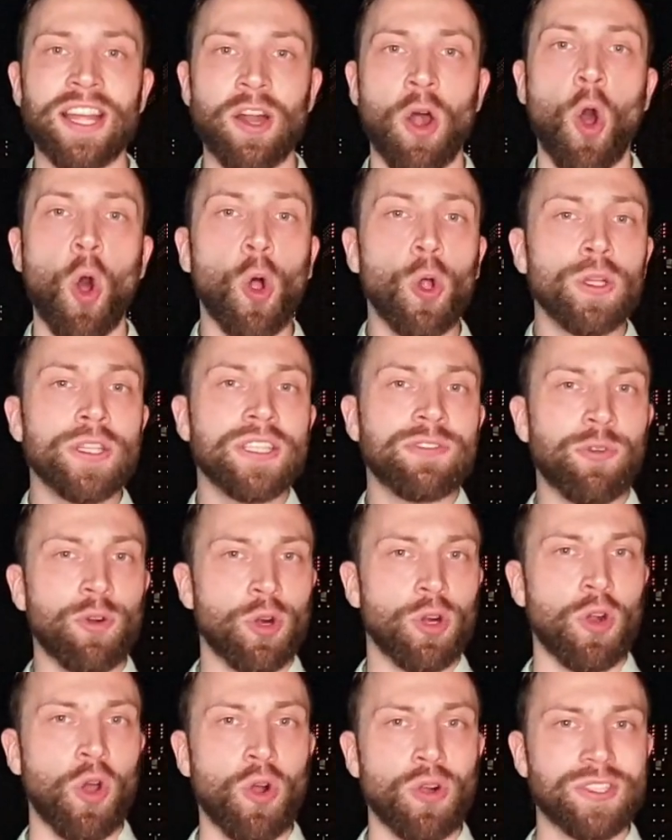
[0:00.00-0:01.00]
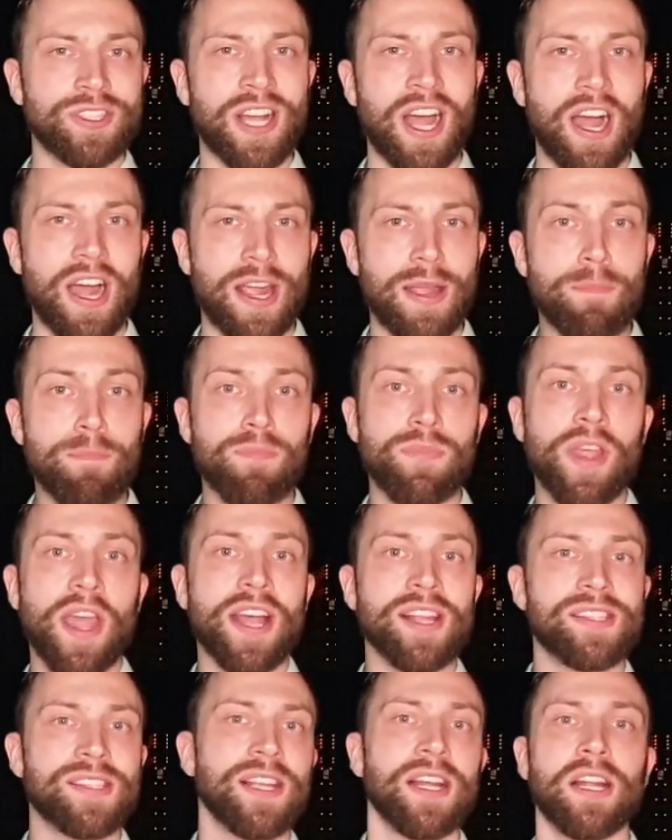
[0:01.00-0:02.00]
hold it for a long time and
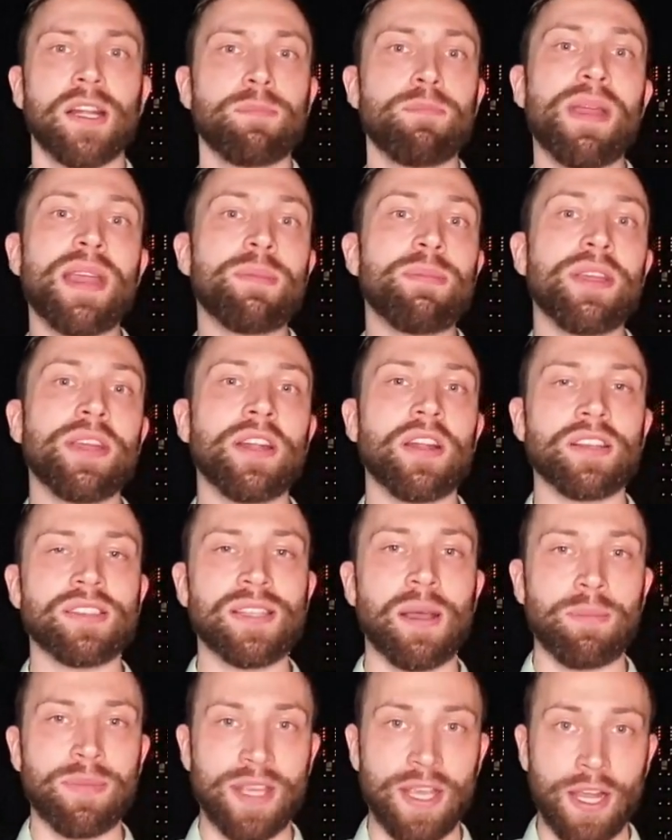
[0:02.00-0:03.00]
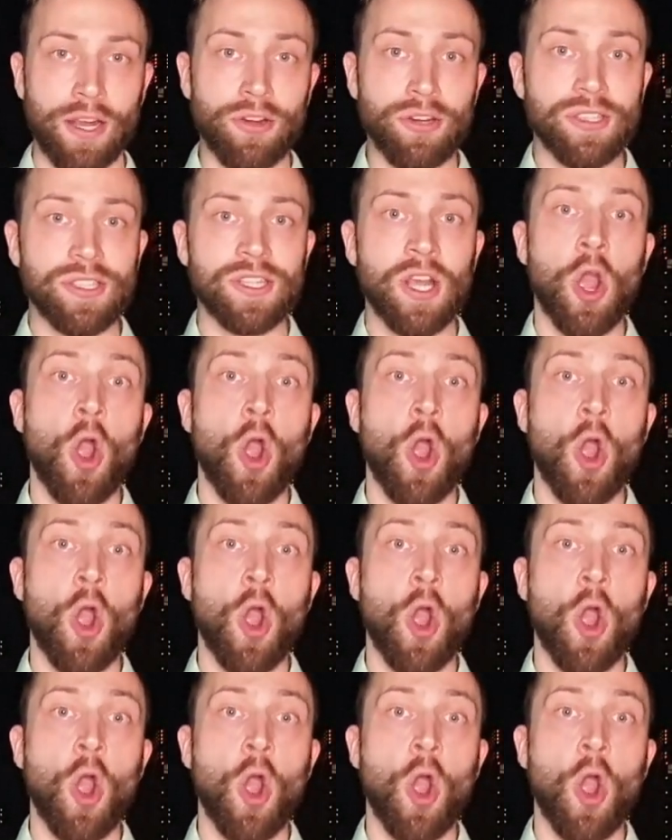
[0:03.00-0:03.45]
sell it maybe in some years?